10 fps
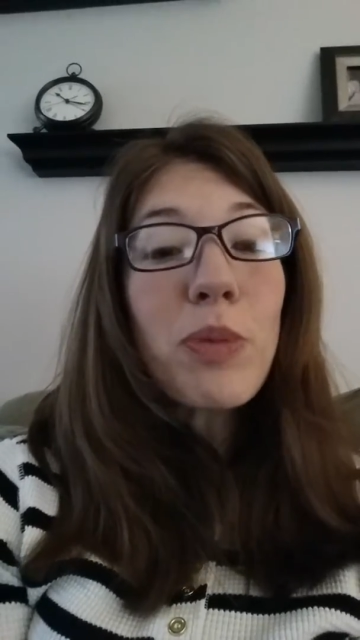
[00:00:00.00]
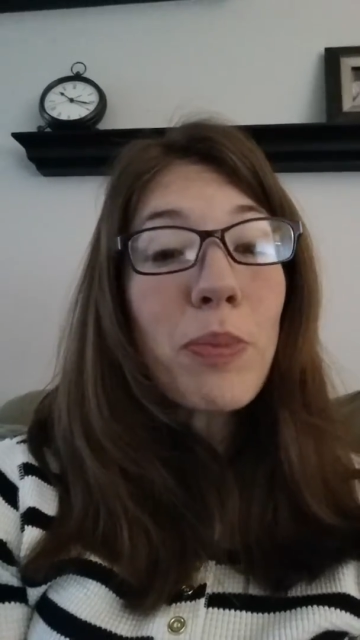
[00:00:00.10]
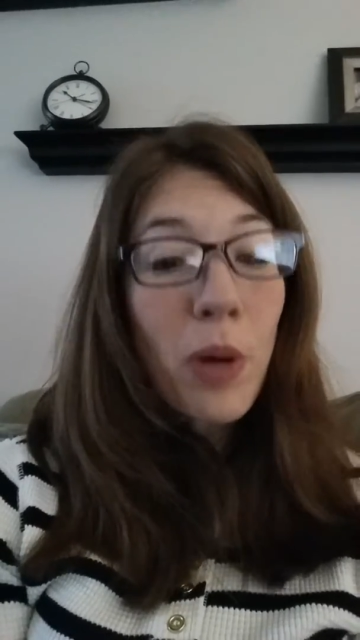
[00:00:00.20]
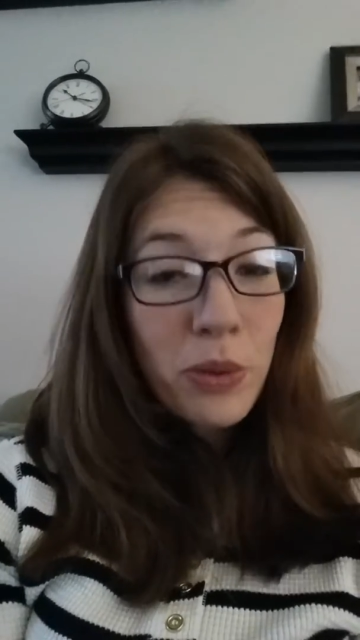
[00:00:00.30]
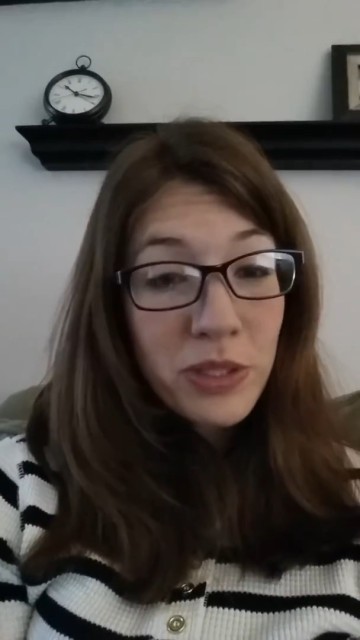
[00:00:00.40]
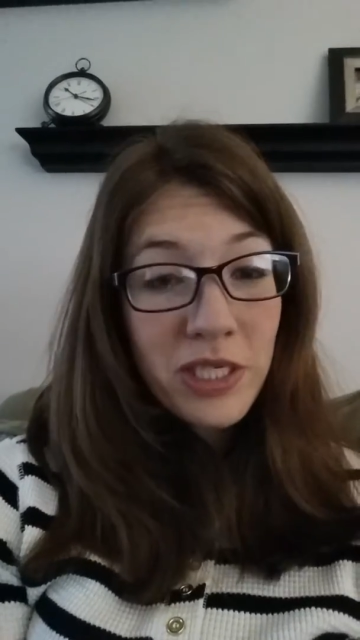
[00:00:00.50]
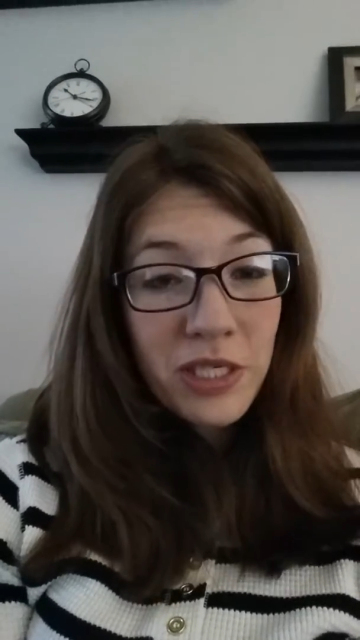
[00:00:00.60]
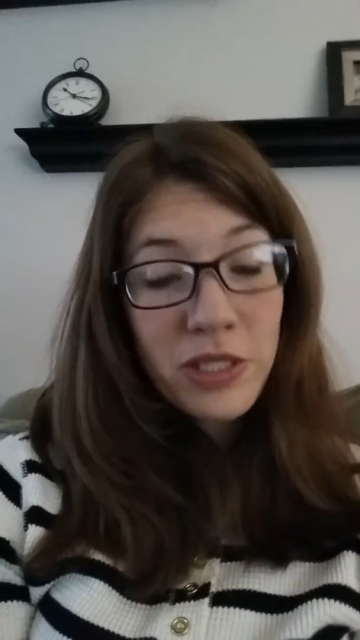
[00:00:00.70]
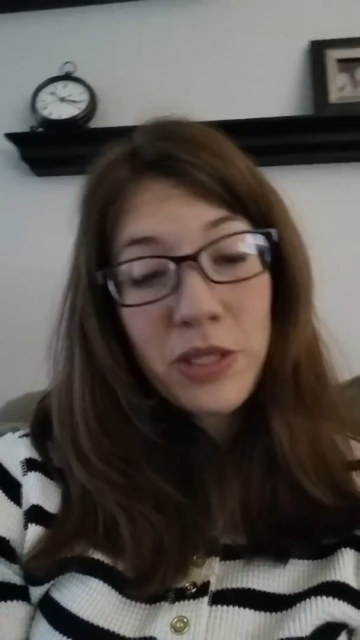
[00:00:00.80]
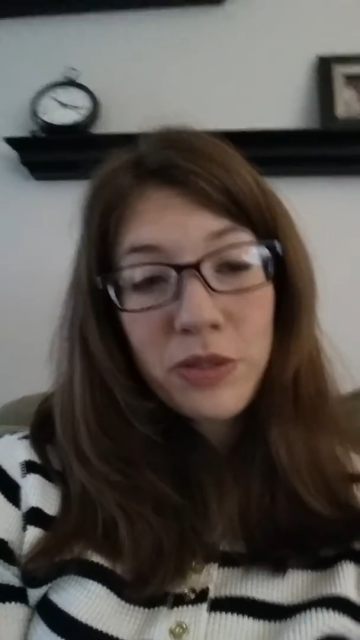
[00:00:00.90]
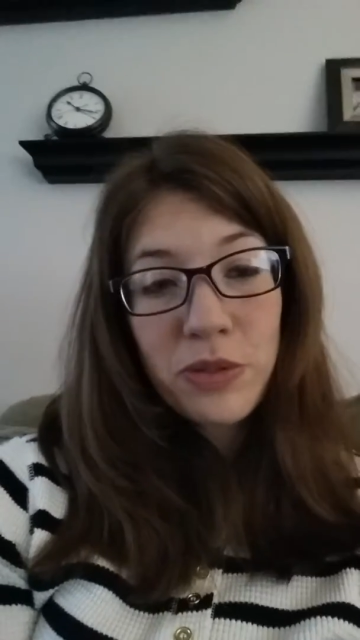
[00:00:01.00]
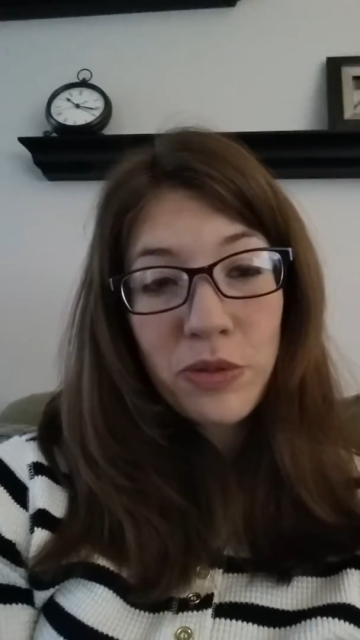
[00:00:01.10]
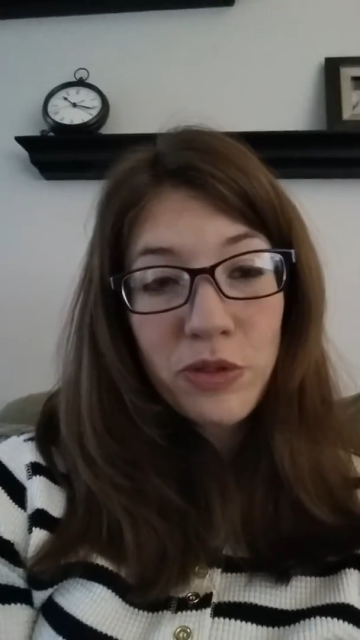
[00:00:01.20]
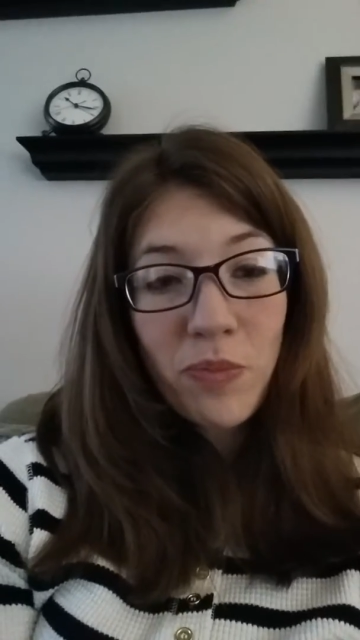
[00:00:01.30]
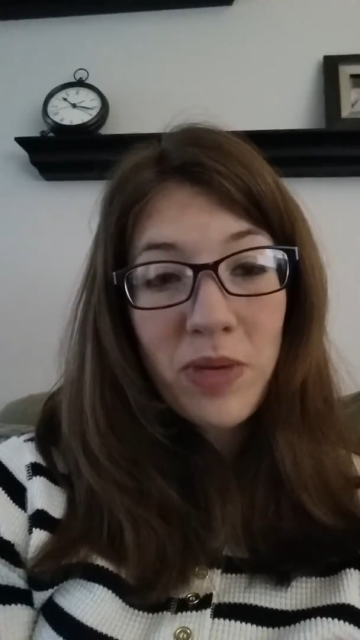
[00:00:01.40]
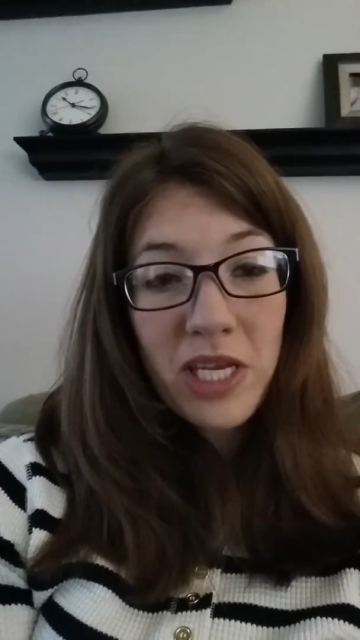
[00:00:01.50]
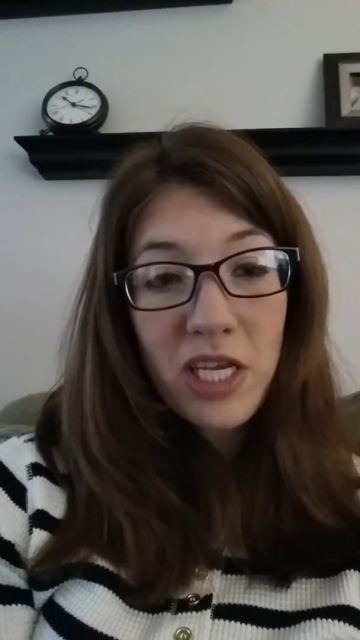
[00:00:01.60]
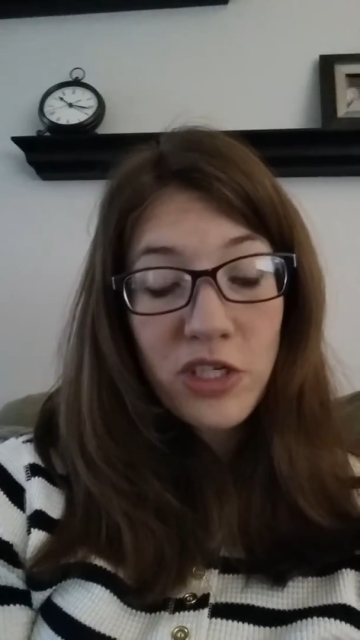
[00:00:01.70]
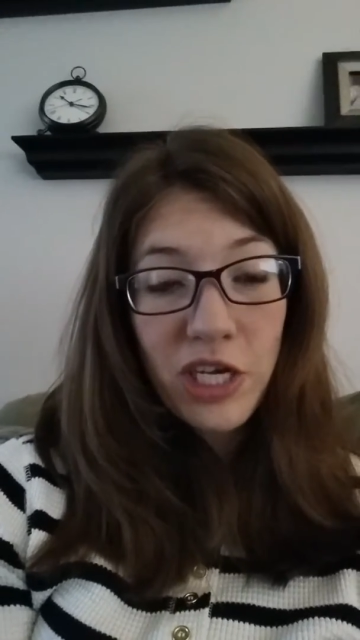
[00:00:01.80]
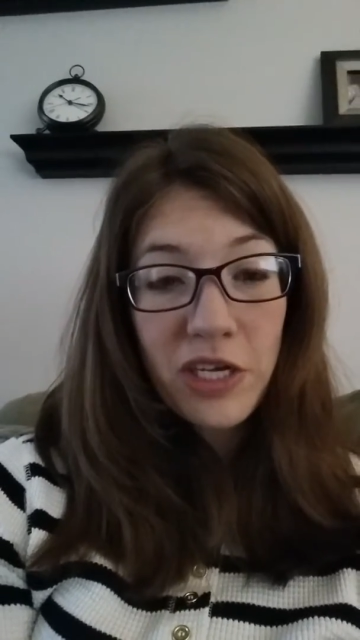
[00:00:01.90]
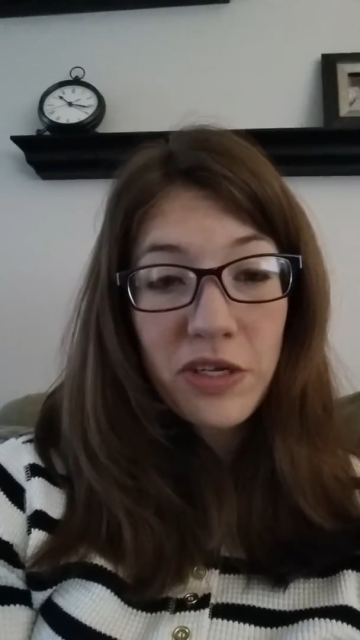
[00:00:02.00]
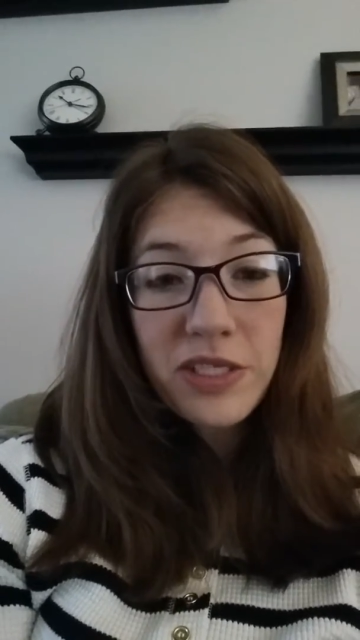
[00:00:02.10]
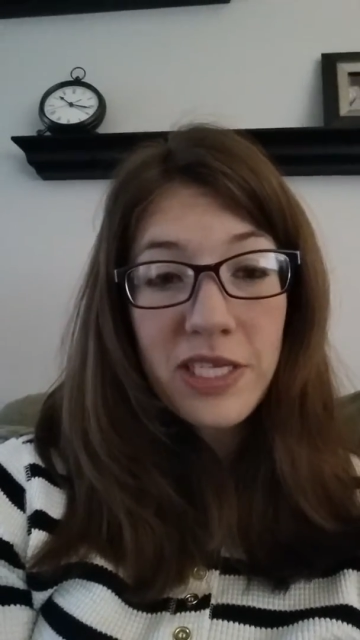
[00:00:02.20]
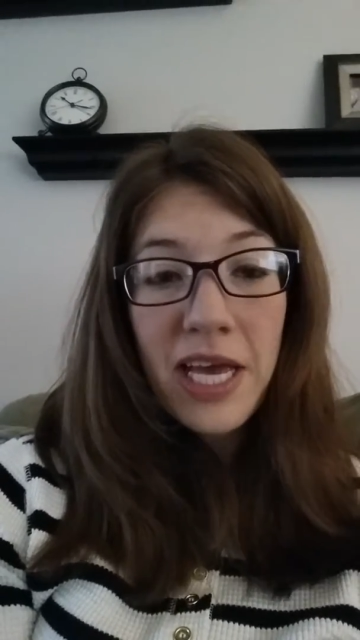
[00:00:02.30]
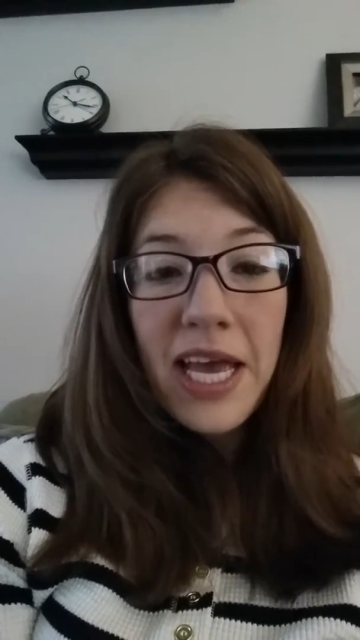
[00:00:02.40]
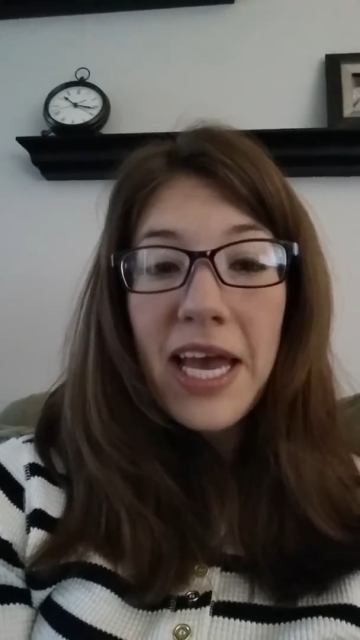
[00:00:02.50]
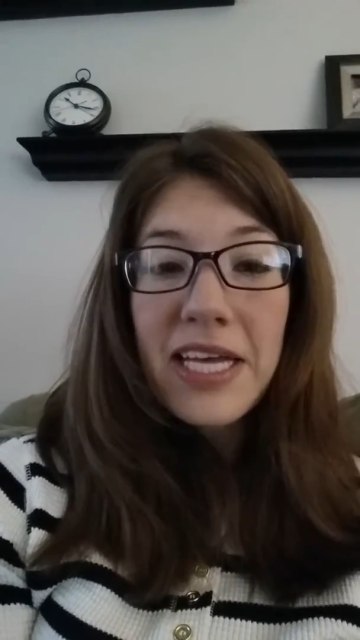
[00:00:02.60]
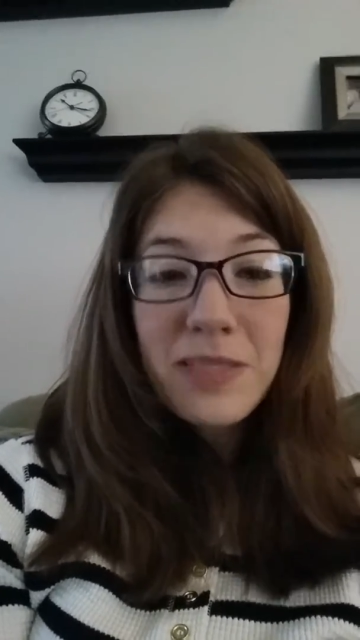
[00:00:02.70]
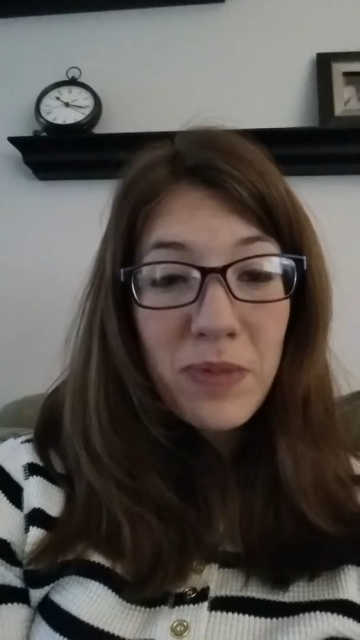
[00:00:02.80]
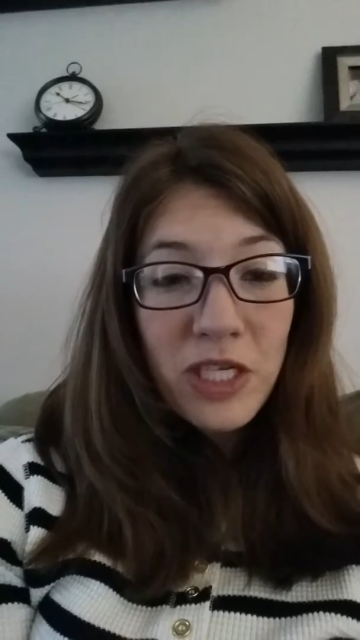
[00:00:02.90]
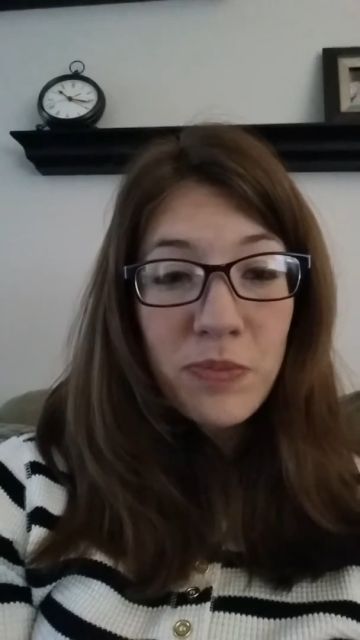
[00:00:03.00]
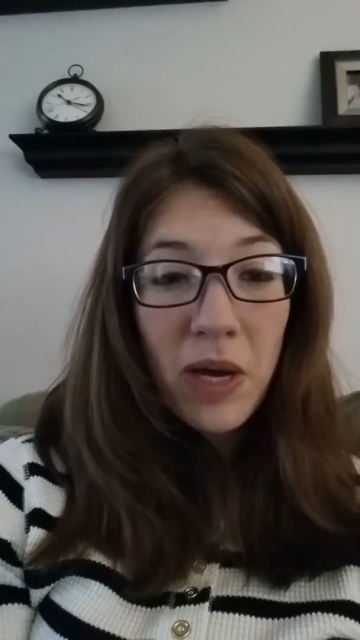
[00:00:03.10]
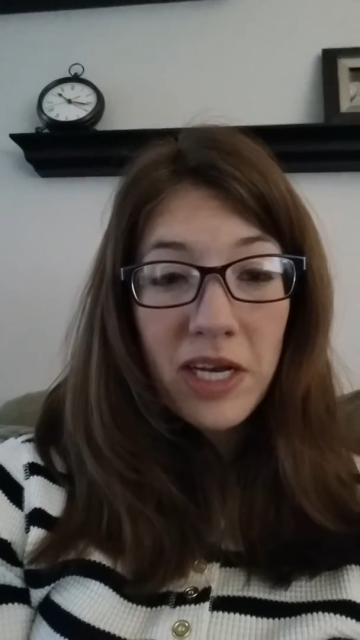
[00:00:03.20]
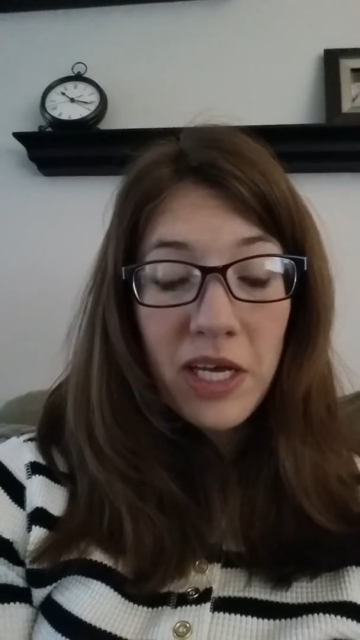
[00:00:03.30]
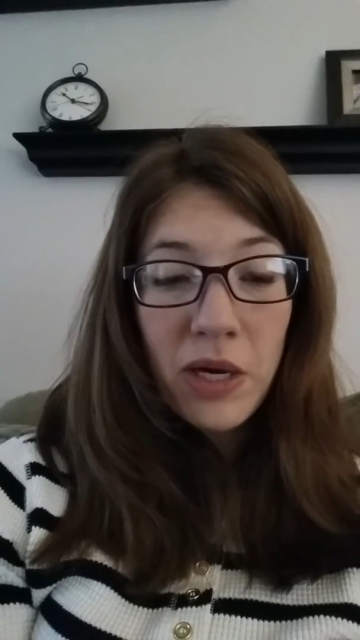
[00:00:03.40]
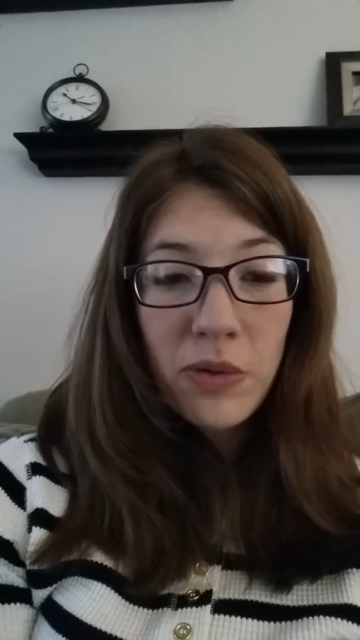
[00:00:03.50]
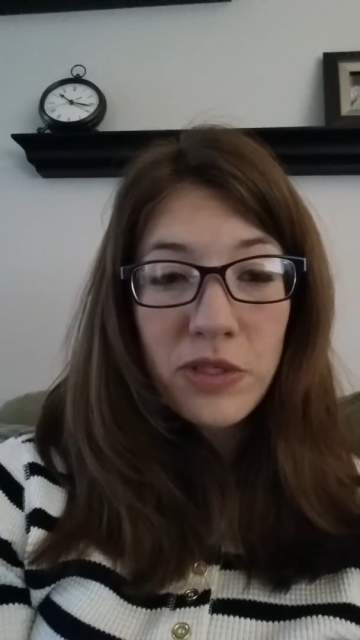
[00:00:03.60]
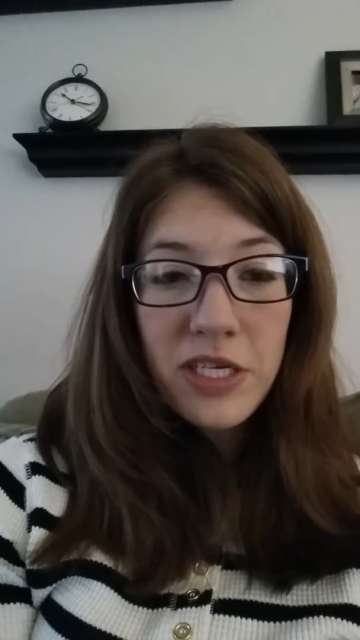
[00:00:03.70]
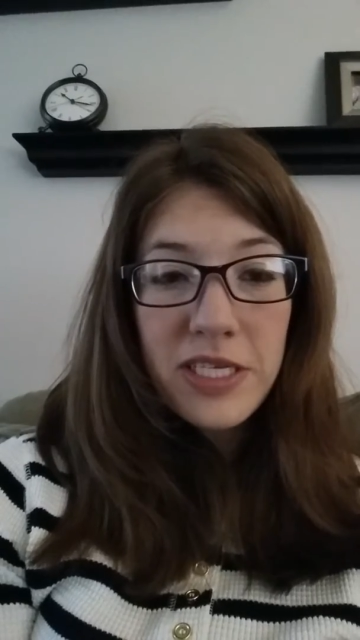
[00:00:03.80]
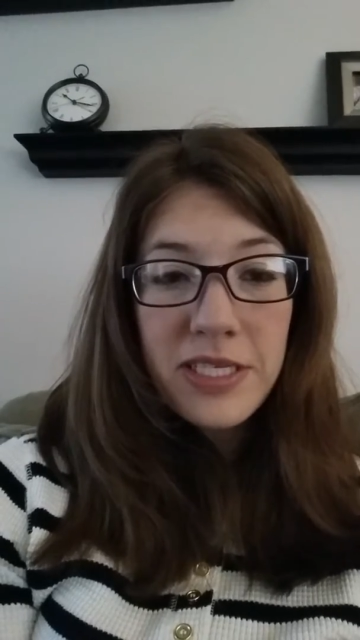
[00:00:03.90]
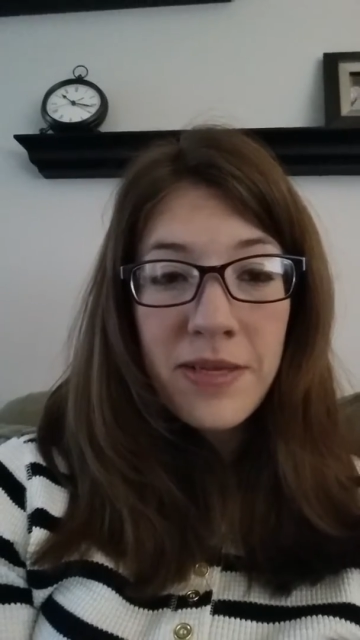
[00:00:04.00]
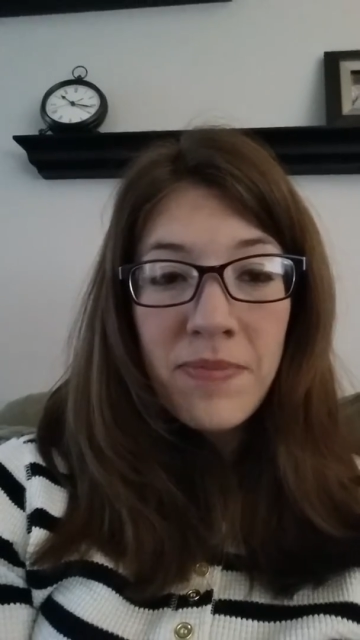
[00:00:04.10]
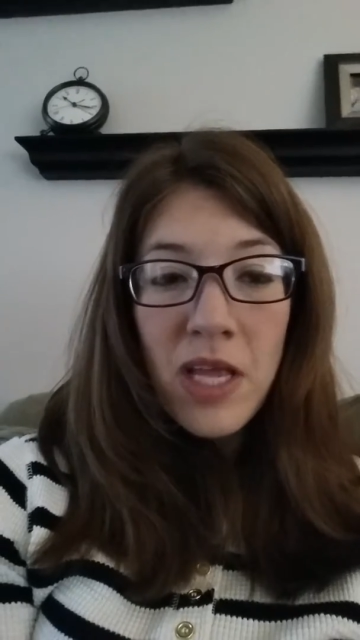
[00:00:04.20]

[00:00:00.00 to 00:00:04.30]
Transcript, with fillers: be posting to your social media channels as Beachbody coaches.